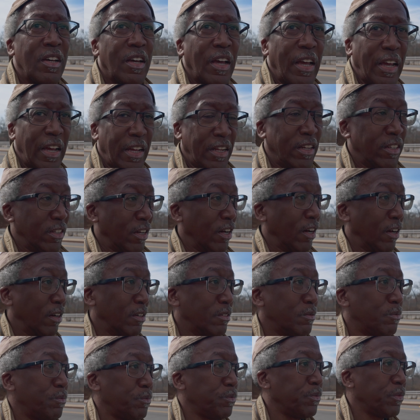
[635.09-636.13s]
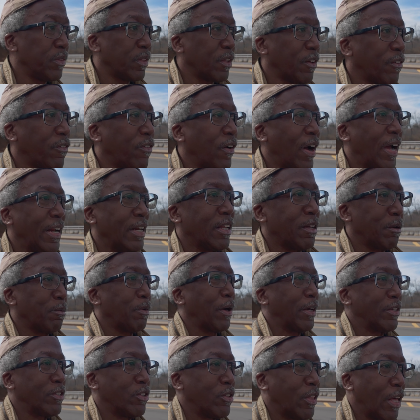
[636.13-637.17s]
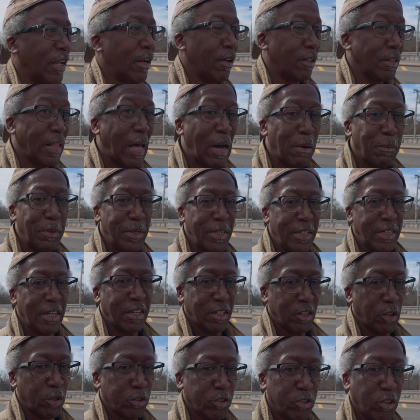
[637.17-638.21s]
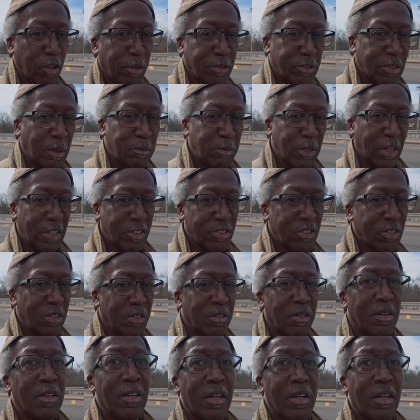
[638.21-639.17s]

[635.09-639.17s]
and finding places that allow me to get closer to the subjects